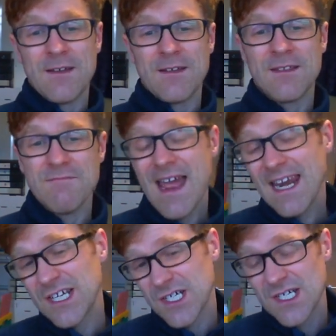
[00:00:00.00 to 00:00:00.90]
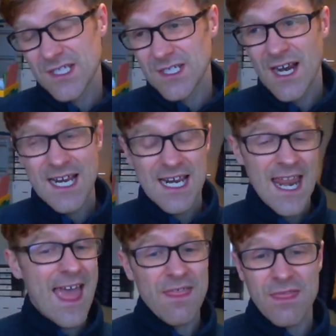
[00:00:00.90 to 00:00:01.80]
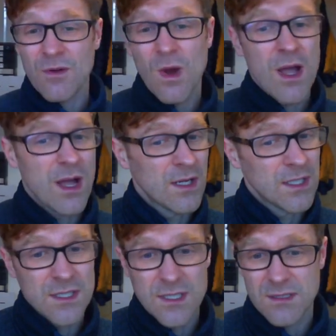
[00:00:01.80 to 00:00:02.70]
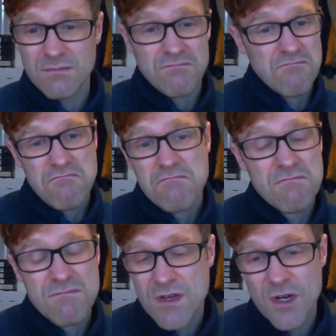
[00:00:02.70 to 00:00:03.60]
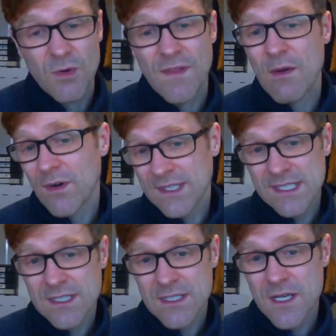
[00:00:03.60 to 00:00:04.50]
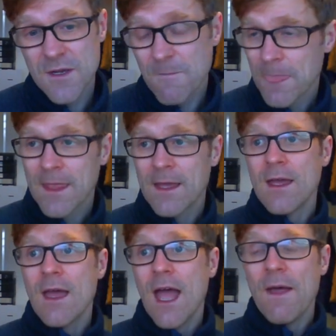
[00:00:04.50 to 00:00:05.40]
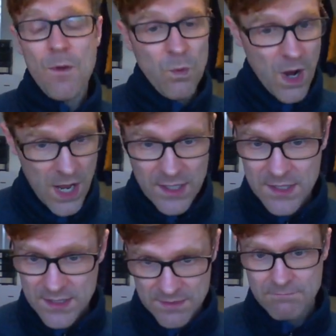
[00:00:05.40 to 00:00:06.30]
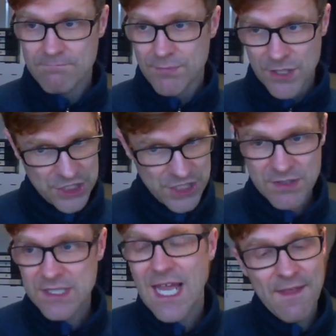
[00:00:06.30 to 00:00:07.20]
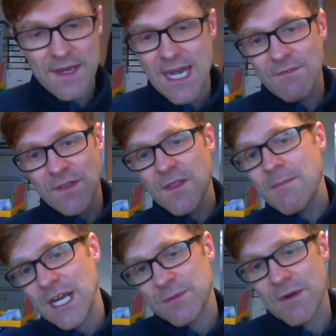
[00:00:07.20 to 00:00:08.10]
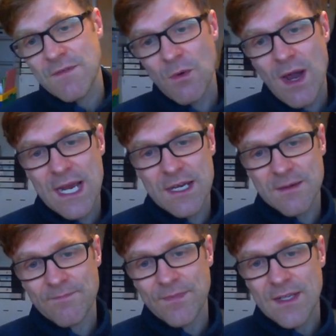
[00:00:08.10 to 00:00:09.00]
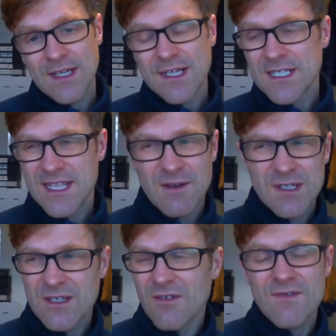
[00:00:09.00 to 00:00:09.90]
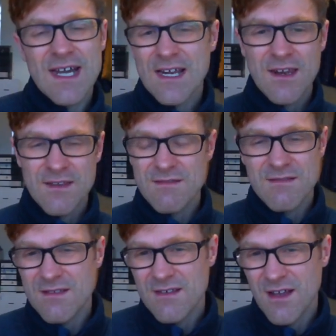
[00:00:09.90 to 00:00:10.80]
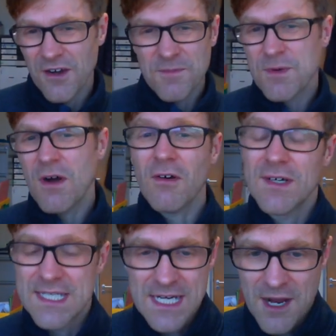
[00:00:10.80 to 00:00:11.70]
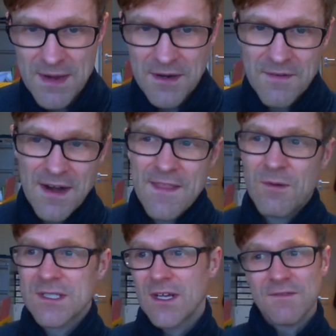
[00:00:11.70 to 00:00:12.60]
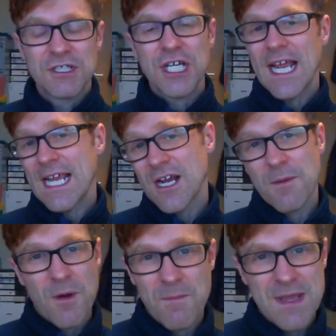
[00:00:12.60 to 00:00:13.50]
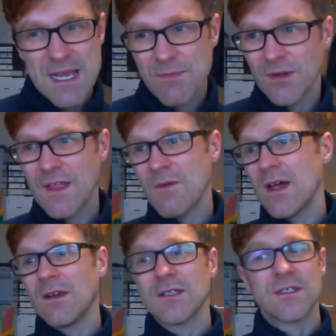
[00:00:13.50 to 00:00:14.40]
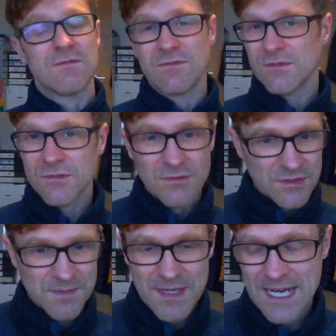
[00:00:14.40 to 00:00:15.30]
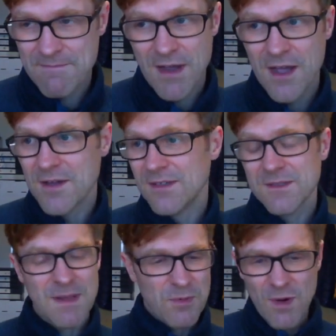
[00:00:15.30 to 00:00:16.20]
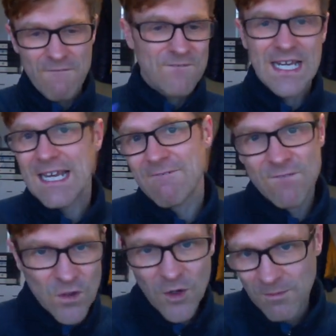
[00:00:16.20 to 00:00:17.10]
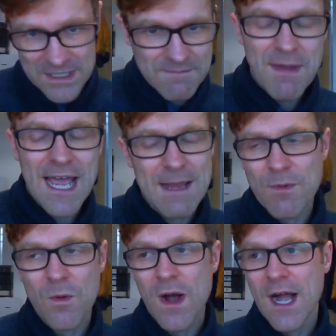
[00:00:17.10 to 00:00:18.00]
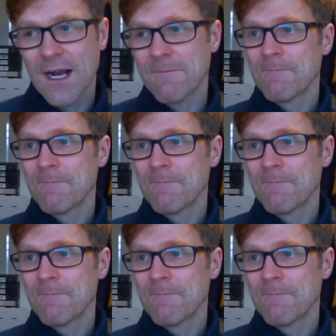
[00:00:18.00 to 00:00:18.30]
the managers kind of let the workers do what they wanted to do, and the workers produced at the level that the management required them. So there was not really a lot of bureaucracy going on, right? There wasn't like checking up on people, there weren't lots of rules being imposed, people weren't filling in forms and paperwork.